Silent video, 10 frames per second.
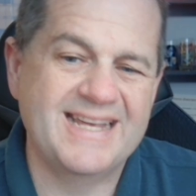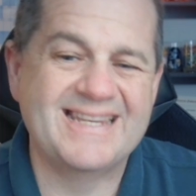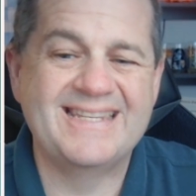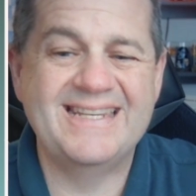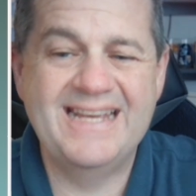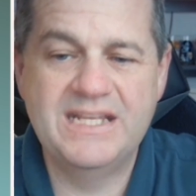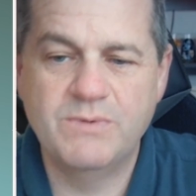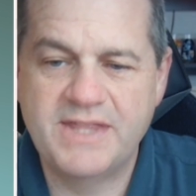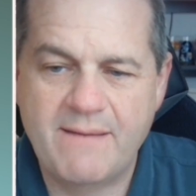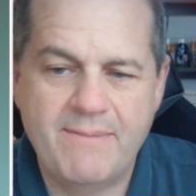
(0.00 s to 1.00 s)
exceeds
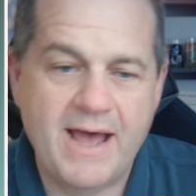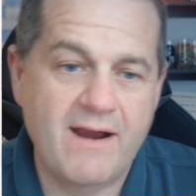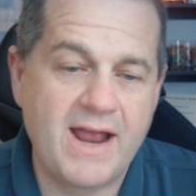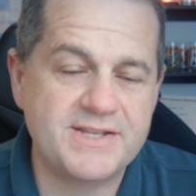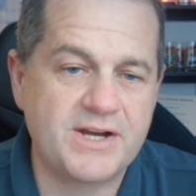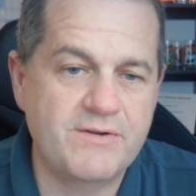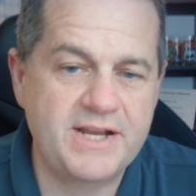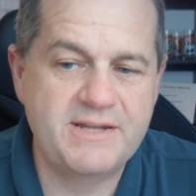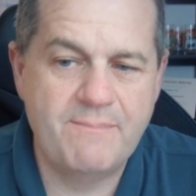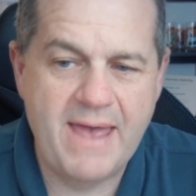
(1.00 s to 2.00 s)
what that buyer has
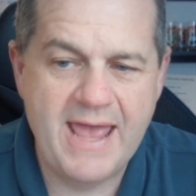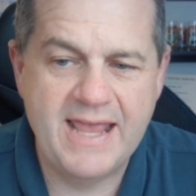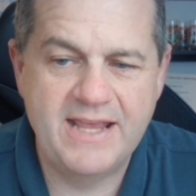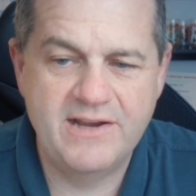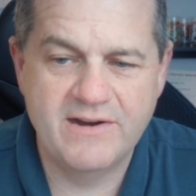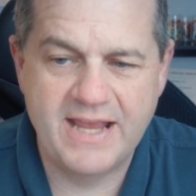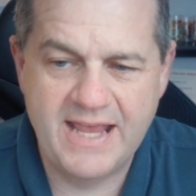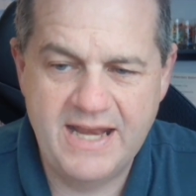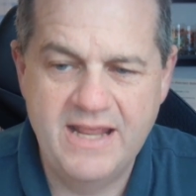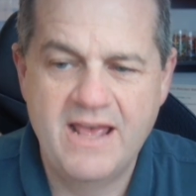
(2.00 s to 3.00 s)
agreed to pay
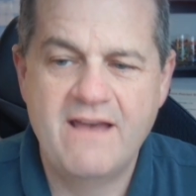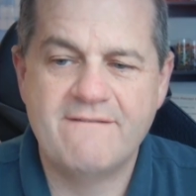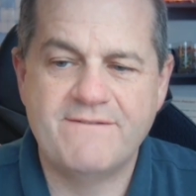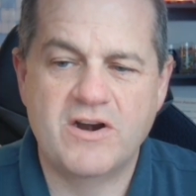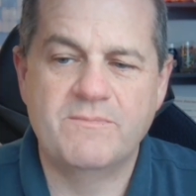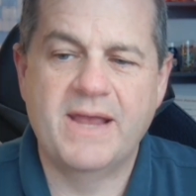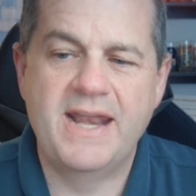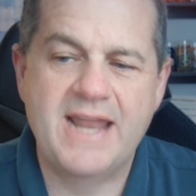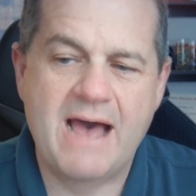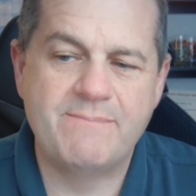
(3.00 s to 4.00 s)
herein, firm
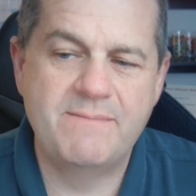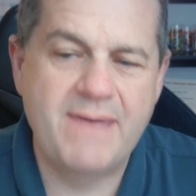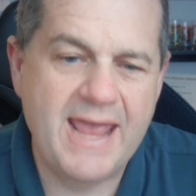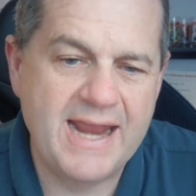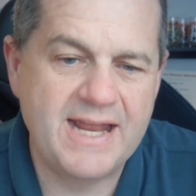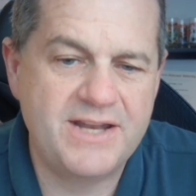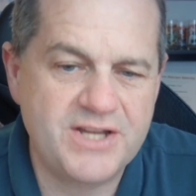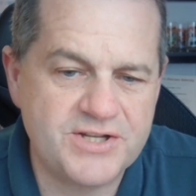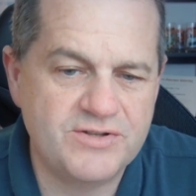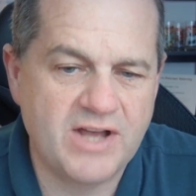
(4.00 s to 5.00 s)
cannot be paid
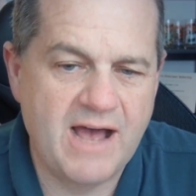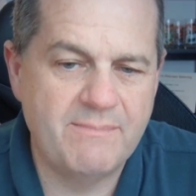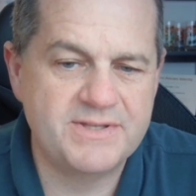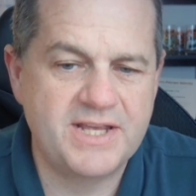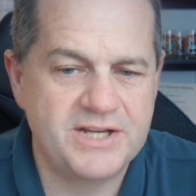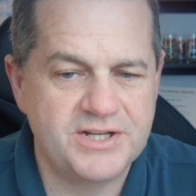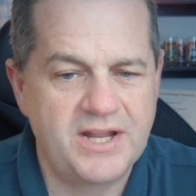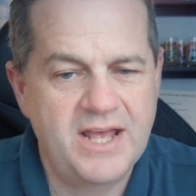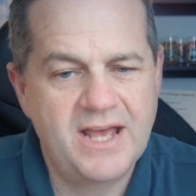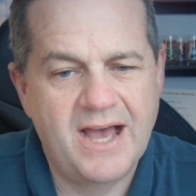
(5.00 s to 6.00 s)
additional compensation
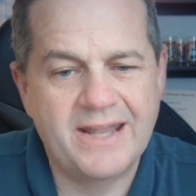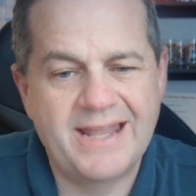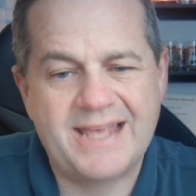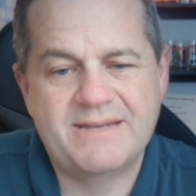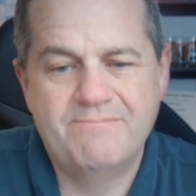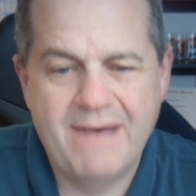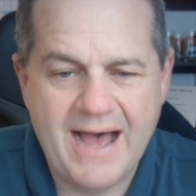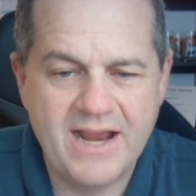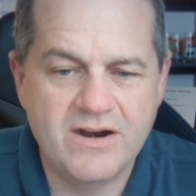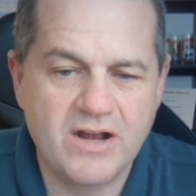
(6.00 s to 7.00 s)
unless
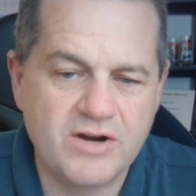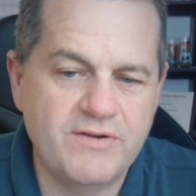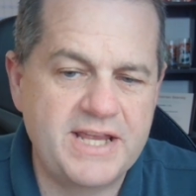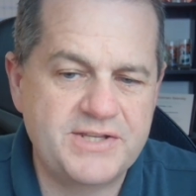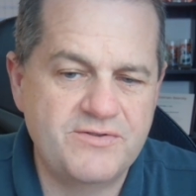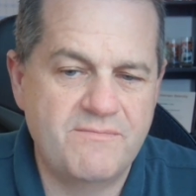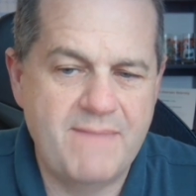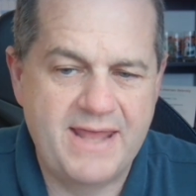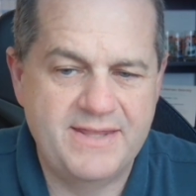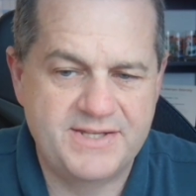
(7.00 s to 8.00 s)
buyer agrees to
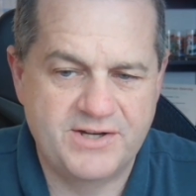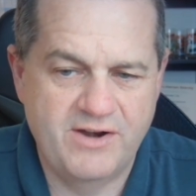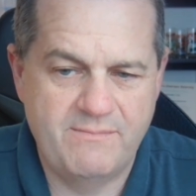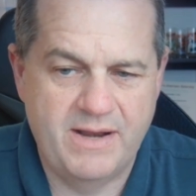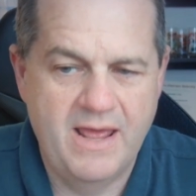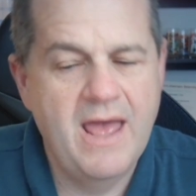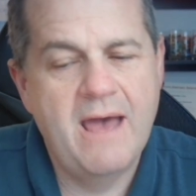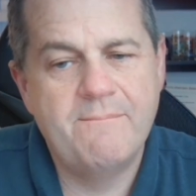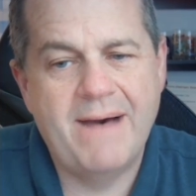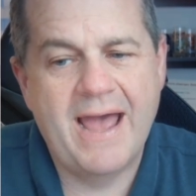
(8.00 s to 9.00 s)
amend this agreement.
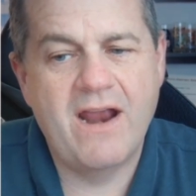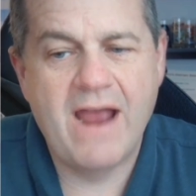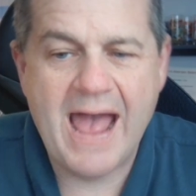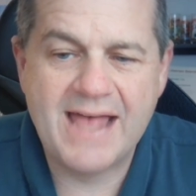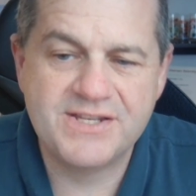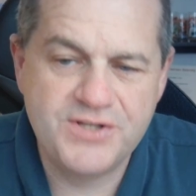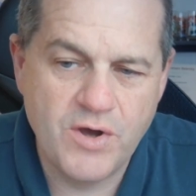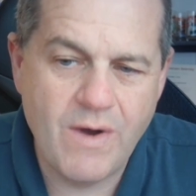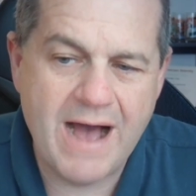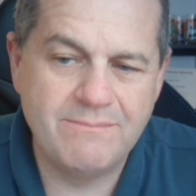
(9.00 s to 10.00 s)
Buyer has
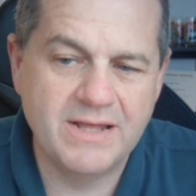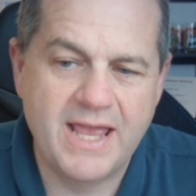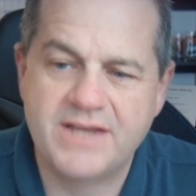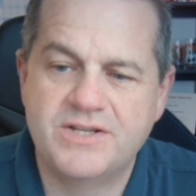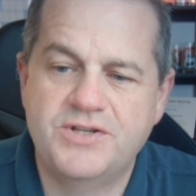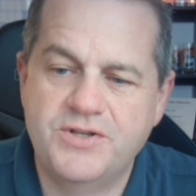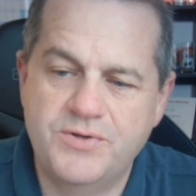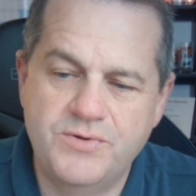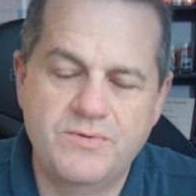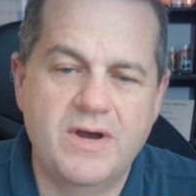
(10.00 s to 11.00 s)
no obligation
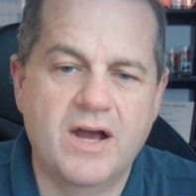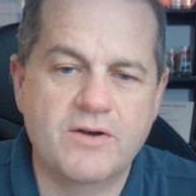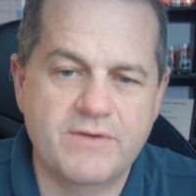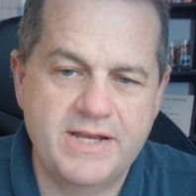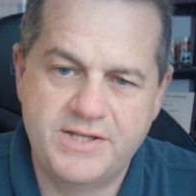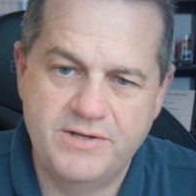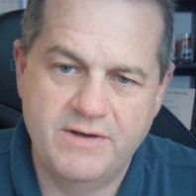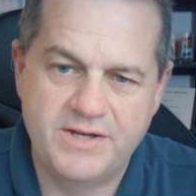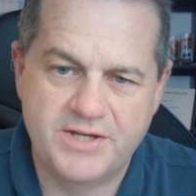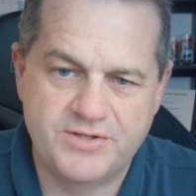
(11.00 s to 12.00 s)
to agree to
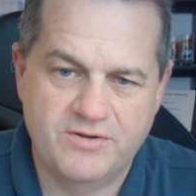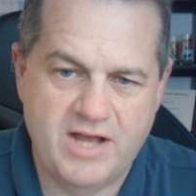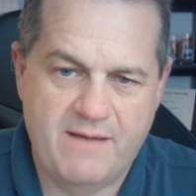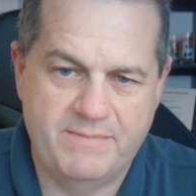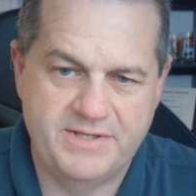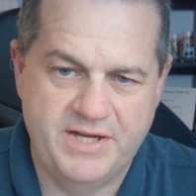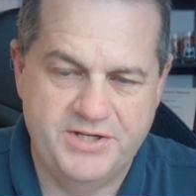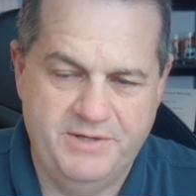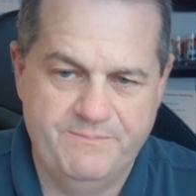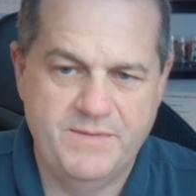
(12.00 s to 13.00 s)
additional compensation.